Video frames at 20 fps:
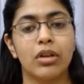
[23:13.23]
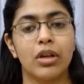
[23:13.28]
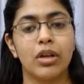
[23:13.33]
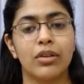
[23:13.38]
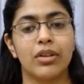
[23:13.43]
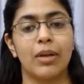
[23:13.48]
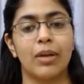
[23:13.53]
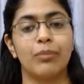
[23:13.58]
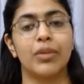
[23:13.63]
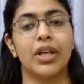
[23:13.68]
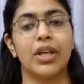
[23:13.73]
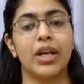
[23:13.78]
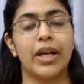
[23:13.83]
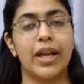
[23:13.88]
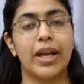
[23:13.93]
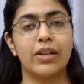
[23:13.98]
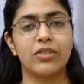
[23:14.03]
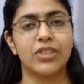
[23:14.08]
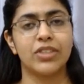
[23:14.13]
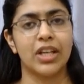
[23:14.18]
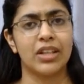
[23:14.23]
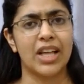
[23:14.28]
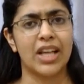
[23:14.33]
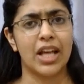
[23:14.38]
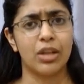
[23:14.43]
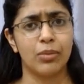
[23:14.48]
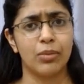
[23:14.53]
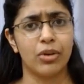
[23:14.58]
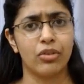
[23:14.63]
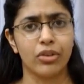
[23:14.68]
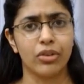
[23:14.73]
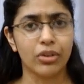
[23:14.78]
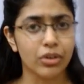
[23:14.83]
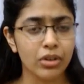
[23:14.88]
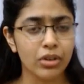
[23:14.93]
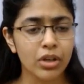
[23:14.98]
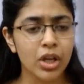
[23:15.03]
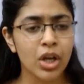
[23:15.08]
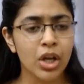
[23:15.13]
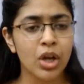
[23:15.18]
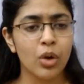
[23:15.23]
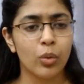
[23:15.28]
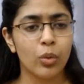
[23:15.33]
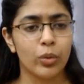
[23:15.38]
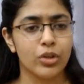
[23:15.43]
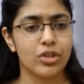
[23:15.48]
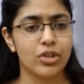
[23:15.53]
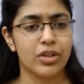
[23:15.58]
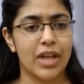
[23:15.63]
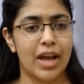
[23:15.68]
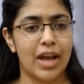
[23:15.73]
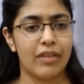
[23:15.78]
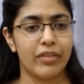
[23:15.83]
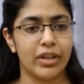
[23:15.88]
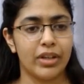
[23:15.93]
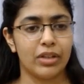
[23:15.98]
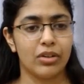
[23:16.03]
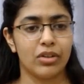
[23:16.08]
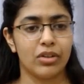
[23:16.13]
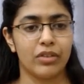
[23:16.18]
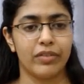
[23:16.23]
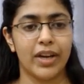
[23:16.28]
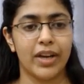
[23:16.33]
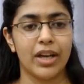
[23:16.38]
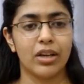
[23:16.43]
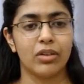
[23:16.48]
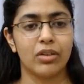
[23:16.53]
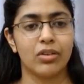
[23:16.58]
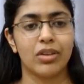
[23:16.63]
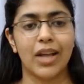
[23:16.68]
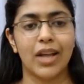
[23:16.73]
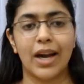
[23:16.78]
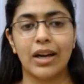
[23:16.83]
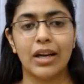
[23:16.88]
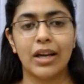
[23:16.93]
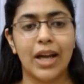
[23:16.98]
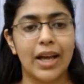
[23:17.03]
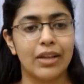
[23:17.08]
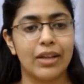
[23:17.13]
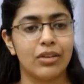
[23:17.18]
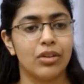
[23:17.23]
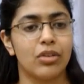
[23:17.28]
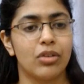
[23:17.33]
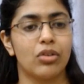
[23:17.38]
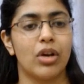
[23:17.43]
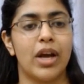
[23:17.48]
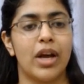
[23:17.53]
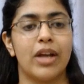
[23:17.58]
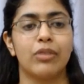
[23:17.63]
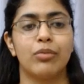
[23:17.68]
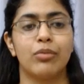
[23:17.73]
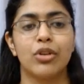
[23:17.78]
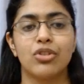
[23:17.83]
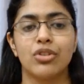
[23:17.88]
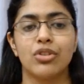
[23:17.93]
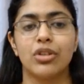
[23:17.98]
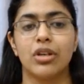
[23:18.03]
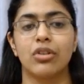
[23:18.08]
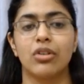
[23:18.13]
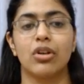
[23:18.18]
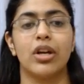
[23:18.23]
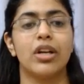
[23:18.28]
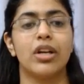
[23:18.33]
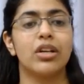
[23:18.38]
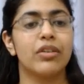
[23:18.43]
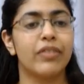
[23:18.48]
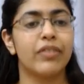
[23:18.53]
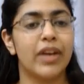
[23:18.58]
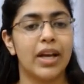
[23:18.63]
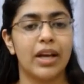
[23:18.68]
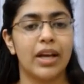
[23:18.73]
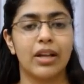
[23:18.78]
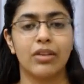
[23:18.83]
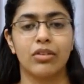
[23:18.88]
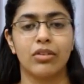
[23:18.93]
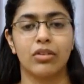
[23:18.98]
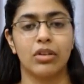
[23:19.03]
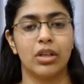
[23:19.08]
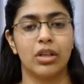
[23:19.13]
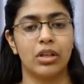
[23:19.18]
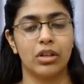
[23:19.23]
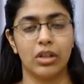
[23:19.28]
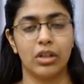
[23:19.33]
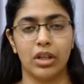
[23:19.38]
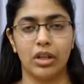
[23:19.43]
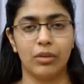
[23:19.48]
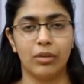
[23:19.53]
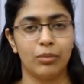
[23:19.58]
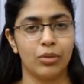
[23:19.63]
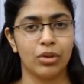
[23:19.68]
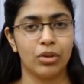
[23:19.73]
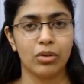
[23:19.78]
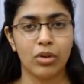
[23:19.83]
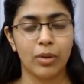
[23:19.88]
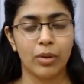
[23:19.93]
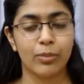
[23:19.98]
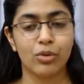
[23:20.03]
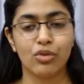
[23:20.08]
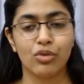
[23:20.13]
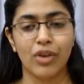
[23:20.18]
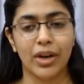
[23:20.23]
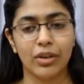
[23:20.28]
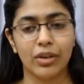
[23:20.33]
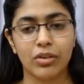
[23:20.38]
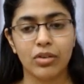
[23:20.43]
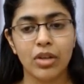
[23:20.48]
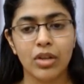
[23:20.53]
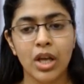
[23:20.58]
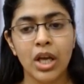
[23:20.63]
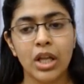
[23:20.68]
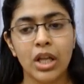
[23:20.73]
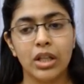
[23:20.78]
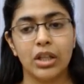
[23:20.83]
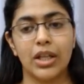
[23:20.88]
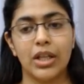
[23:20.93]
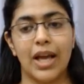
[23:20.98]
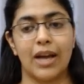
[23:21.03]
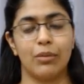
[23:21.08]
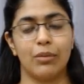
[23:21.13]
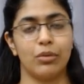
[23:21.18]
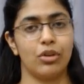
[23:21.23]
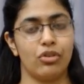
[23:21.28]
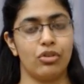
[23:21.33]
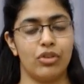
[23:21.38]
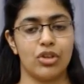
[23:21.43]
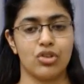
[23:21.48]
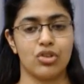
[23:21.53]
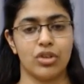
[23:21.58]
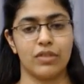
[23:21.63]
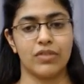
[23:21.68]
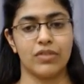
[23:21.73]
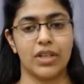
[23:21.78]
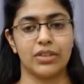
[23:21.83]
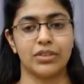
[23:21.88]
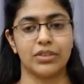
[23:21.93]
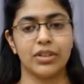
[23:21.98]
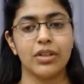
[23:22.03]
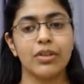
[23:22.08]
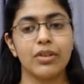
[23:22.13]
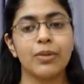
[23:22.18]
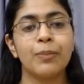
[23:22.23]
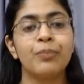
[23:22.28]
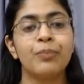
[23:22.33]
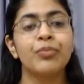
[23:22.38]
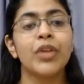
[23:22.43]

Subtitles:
something against us has been written which is having this effect. It scandalizes or has prejudice or interferes in the obstructs the administration of justice.